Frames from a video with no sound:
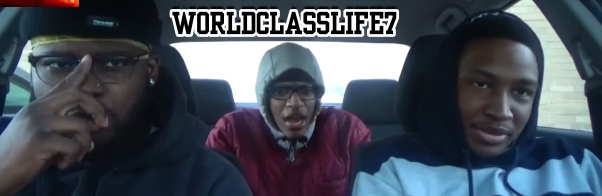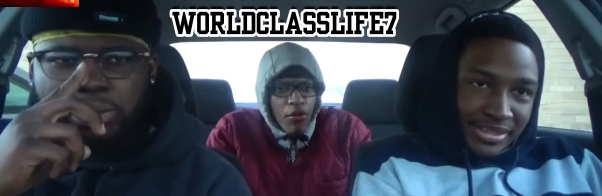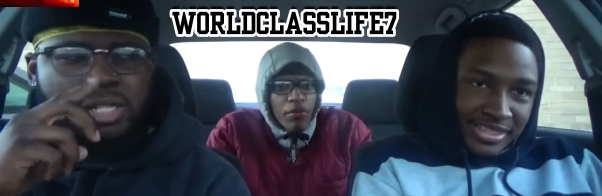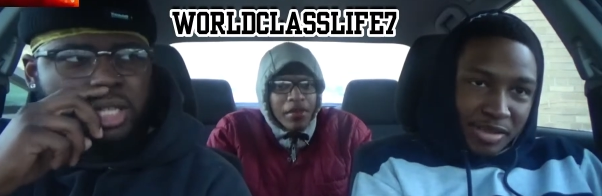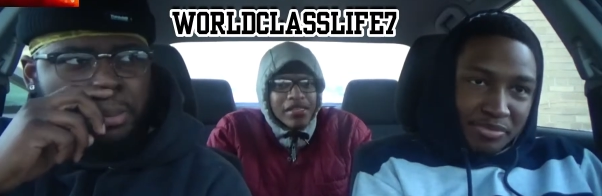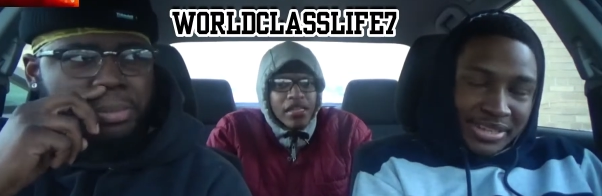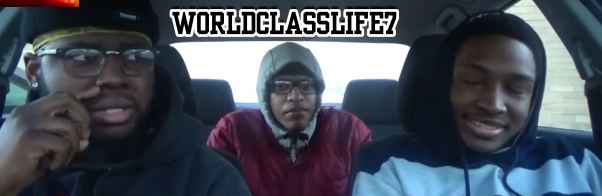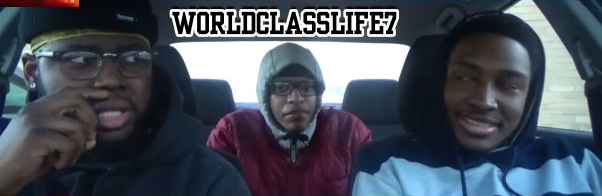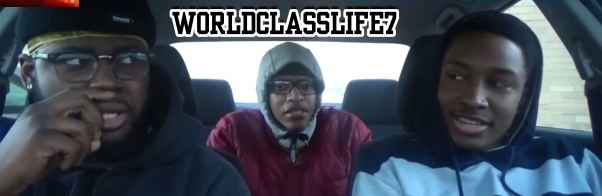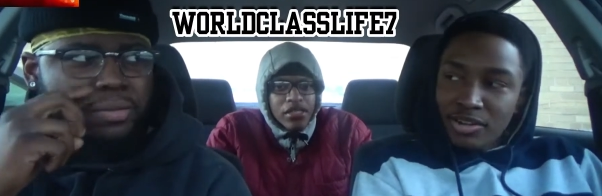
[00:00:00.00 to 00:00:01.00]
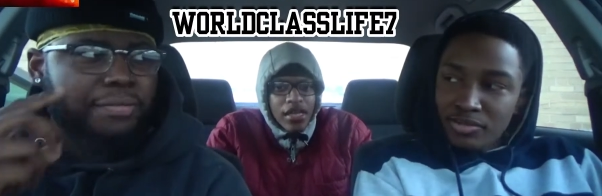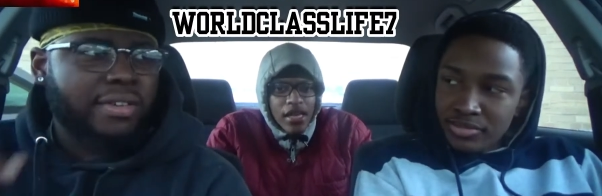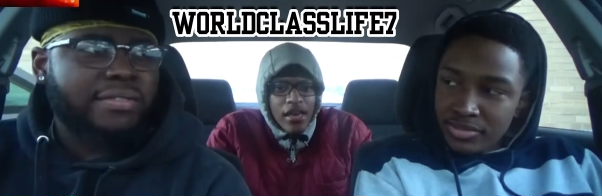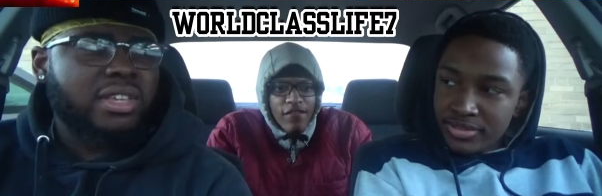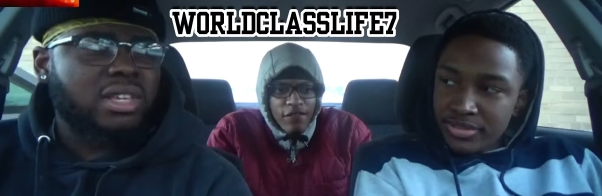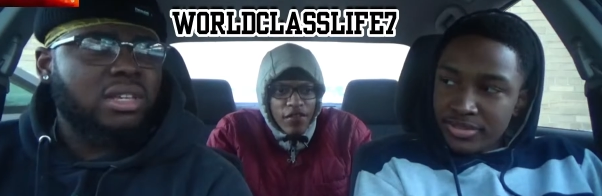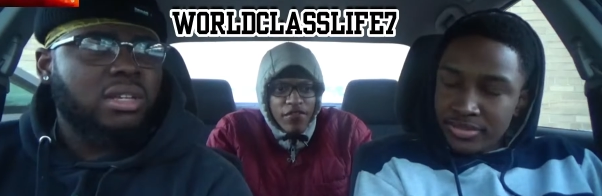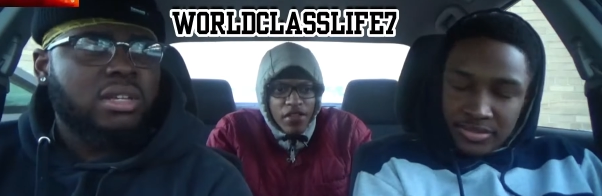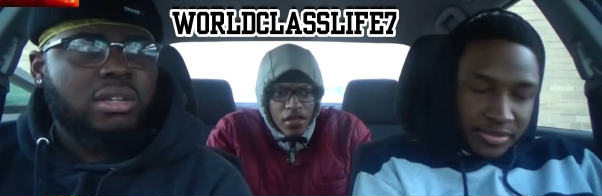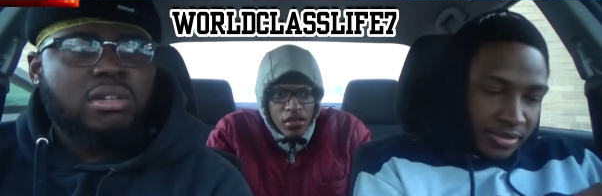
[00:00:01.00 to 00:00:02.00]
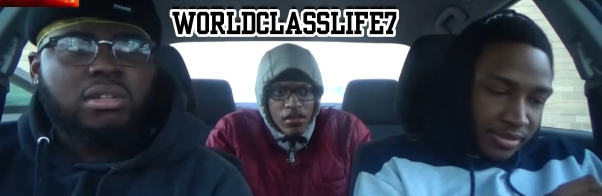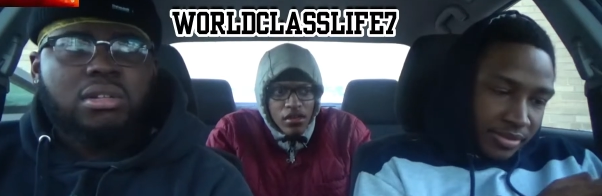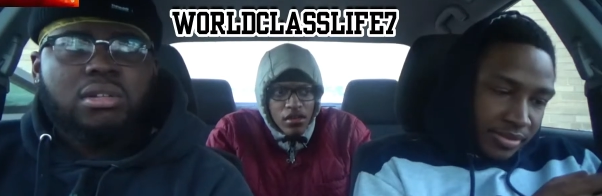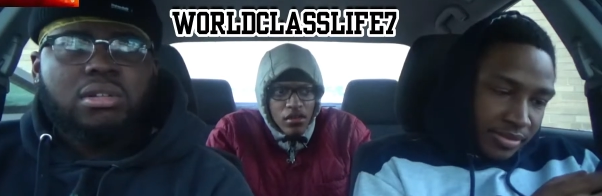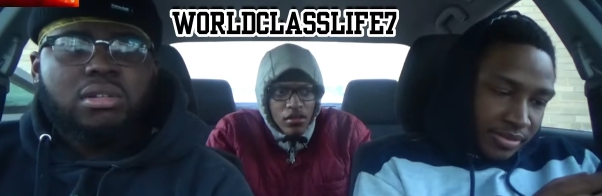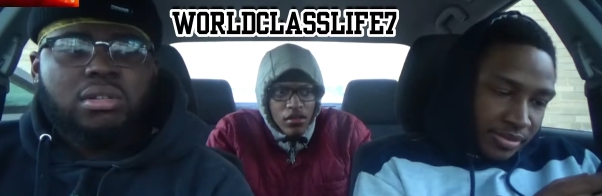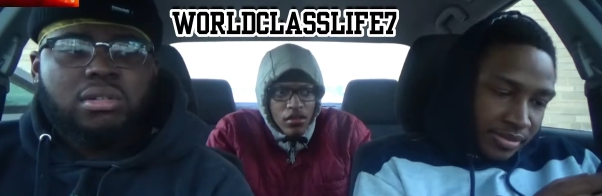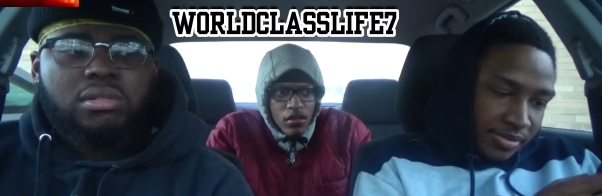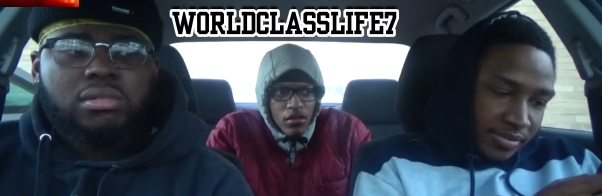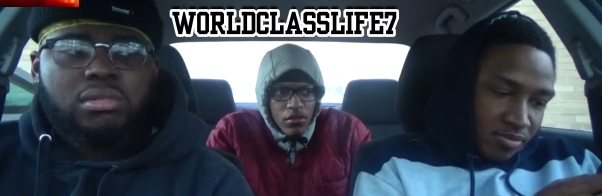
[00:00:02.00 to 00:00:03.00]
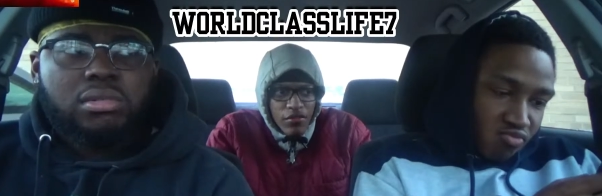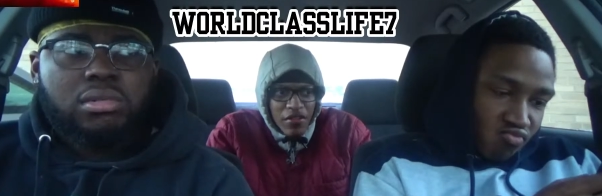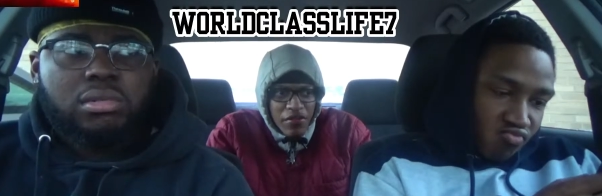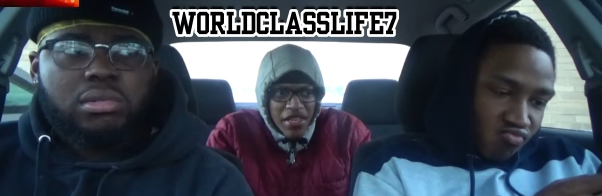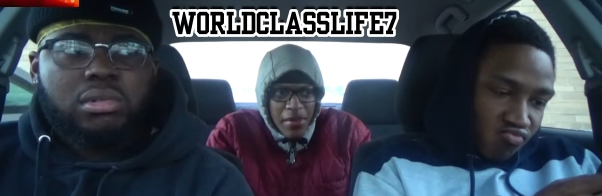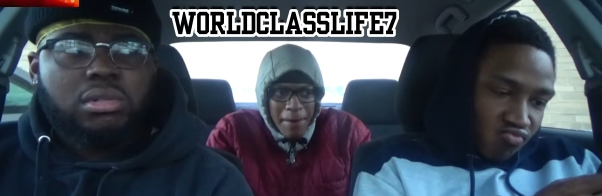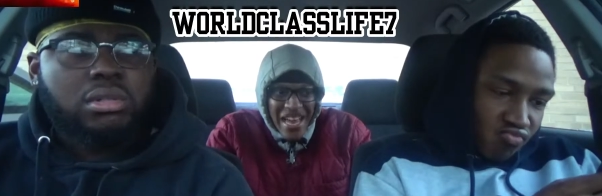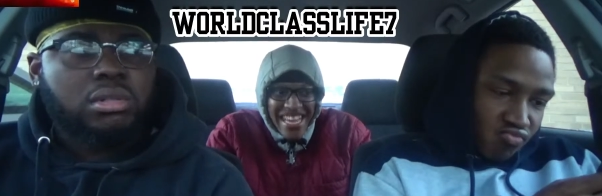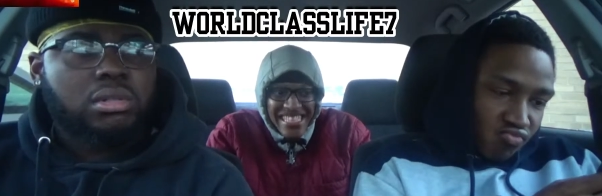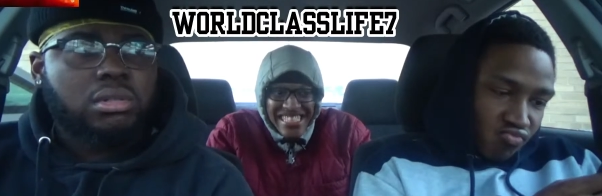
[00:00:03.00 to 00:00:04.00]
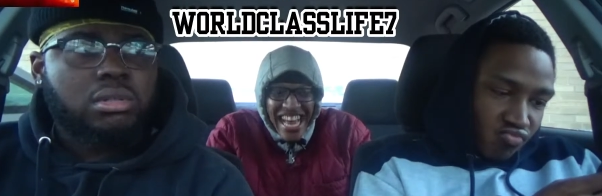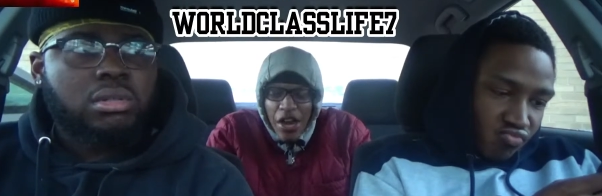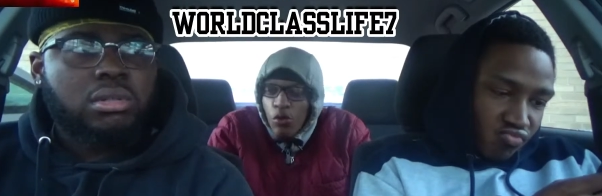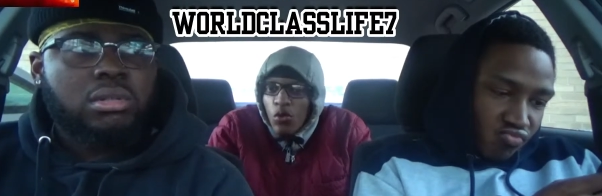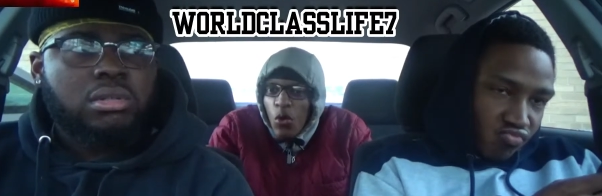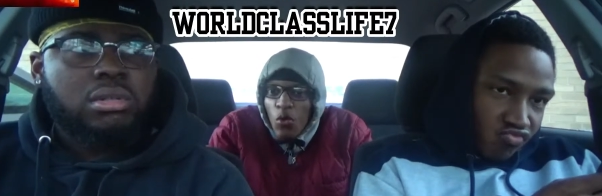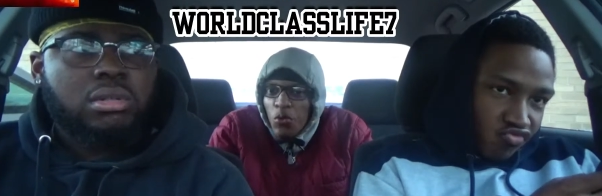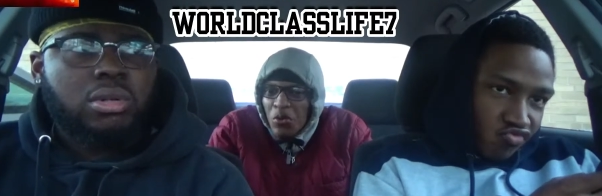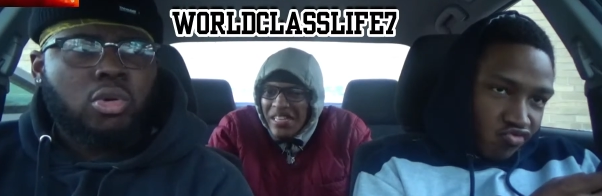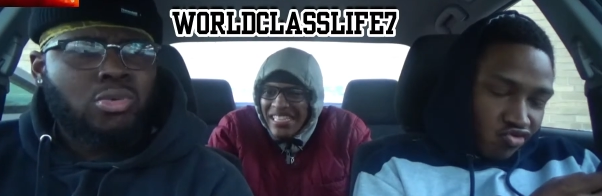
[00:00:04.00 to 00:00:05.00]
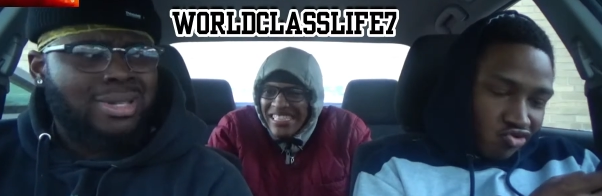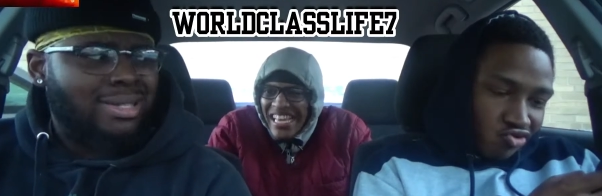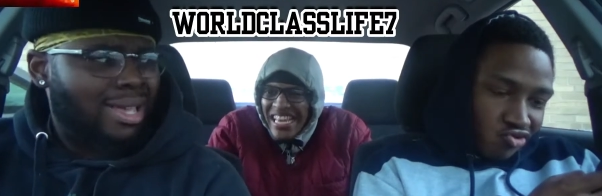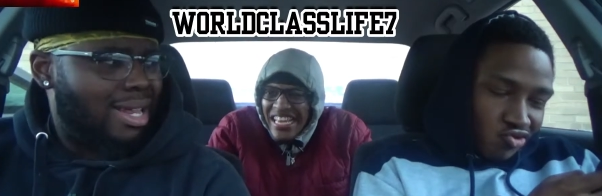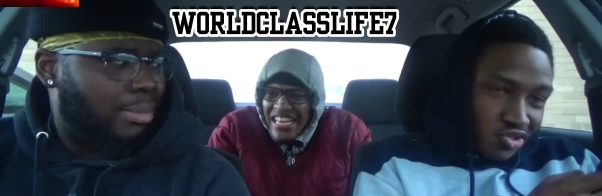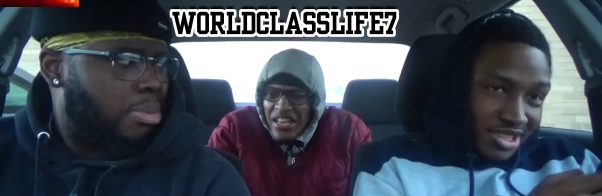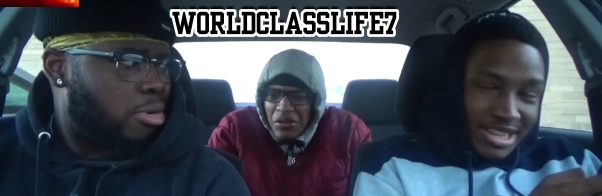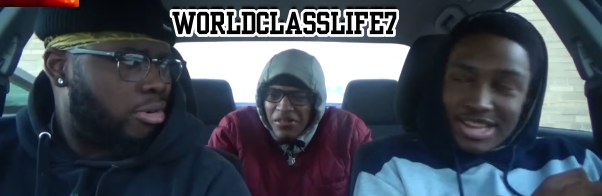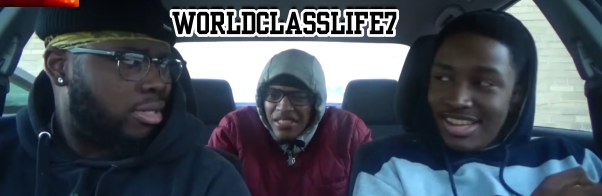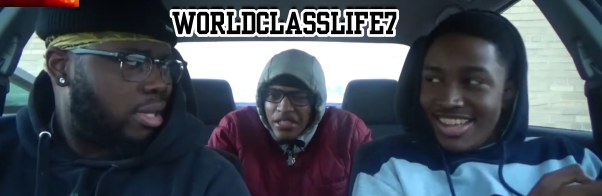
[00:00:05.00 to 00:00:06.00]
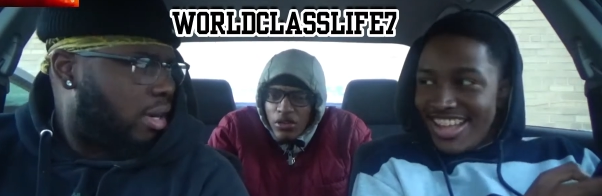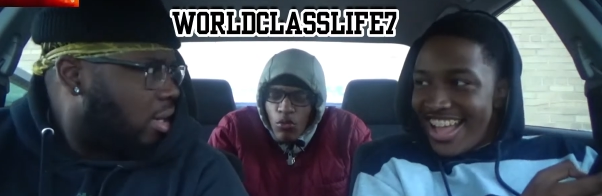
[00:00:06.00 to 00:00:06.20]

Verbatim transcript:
Speaker 1: replace that, bitch like a Vivian. Vivian. Vivian Banks. Who is that? A porn star?